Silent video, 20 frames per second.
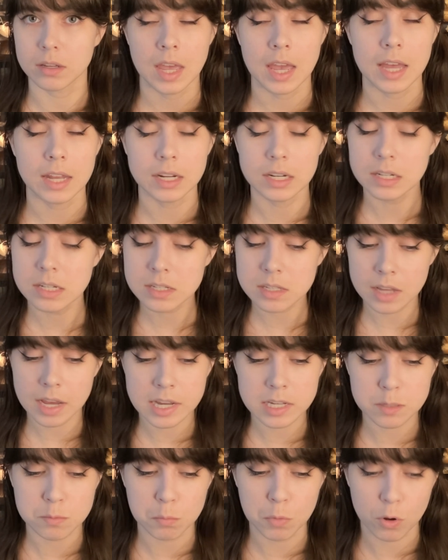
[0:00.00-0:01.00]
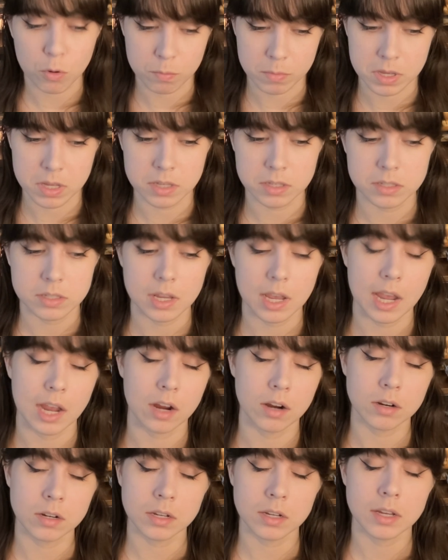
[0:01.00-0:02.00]
And in his last moments,
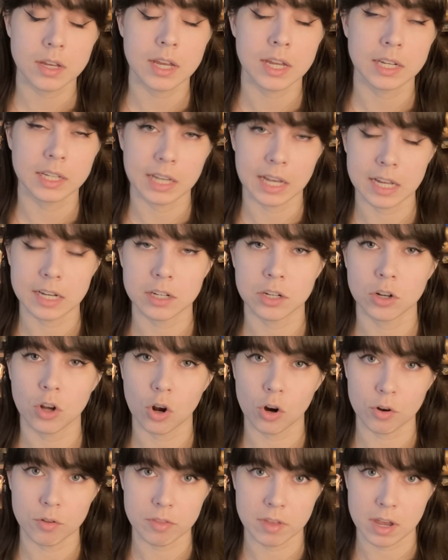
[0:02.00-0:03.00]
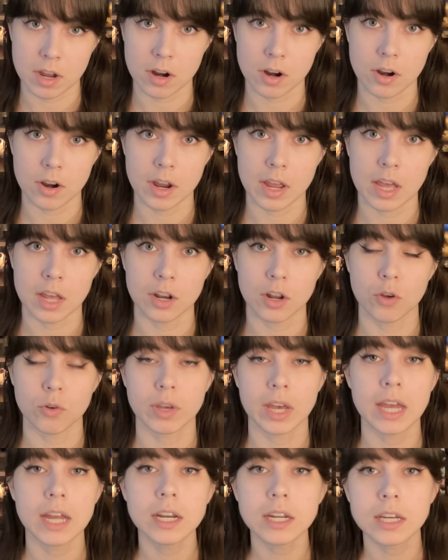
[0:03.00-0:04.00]
Hera and Kanan are there, and
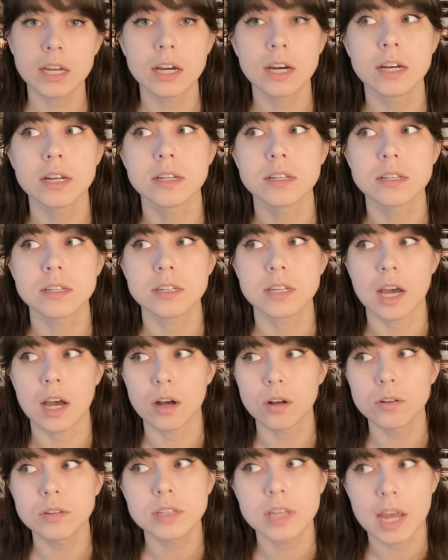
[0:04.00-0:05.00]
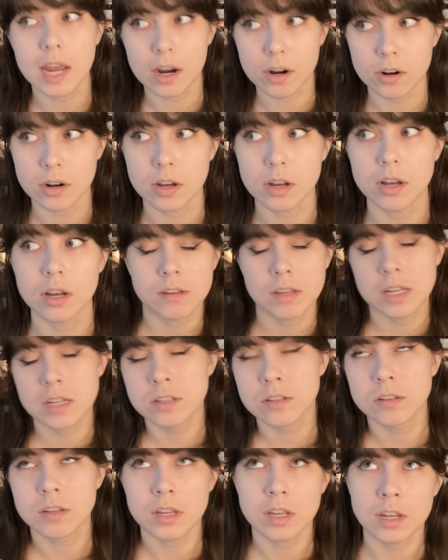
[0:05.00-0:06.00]
Okadia tells Hera
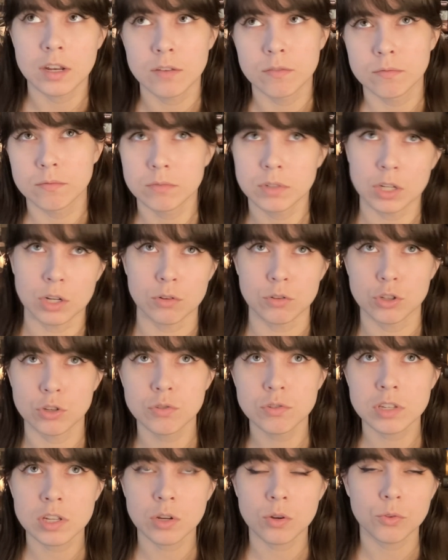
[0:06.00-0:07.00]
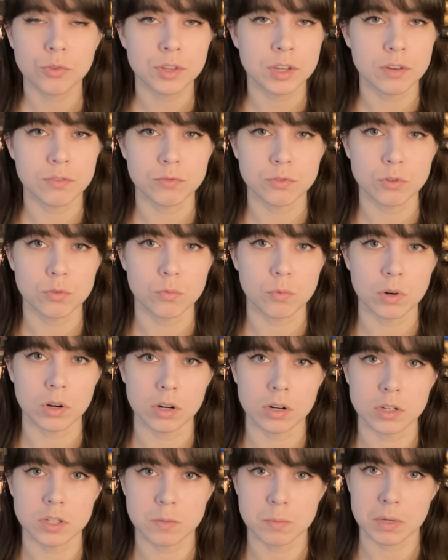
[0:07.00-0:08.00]
in, in, you know, using only a few
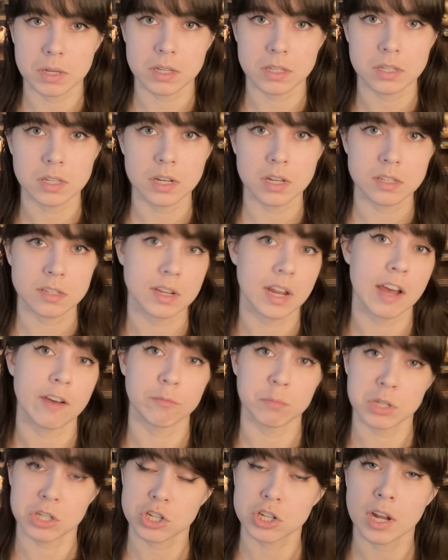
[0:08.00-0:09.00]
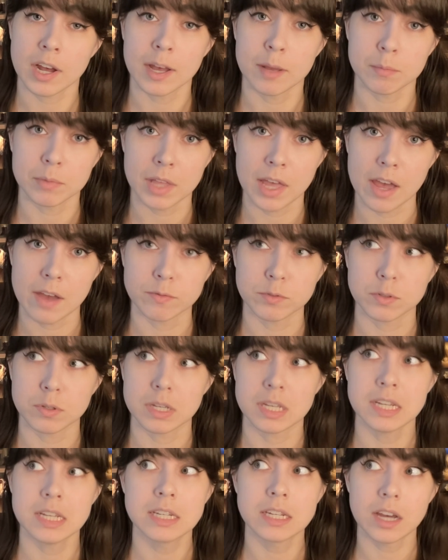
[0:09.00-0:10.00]
words, because he doesn't have much time left.
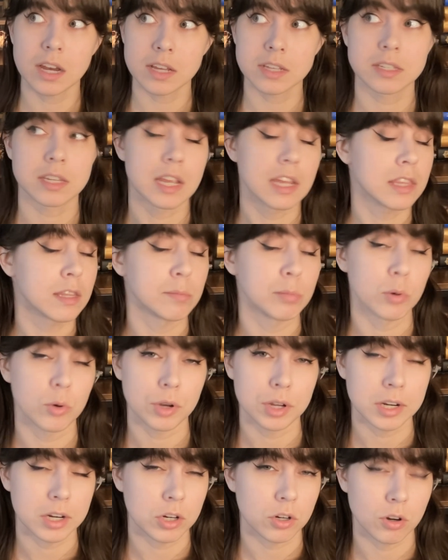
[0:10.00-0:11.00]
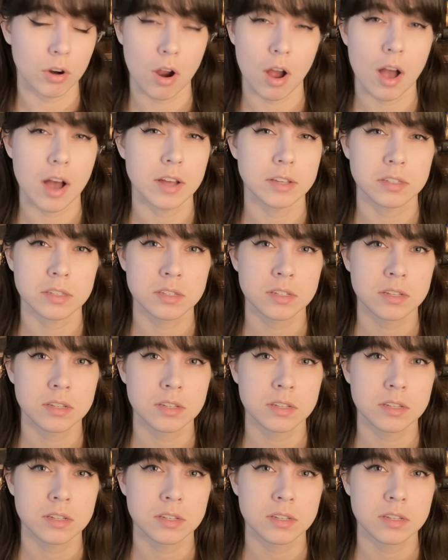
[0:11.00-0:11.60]
He does get the point across.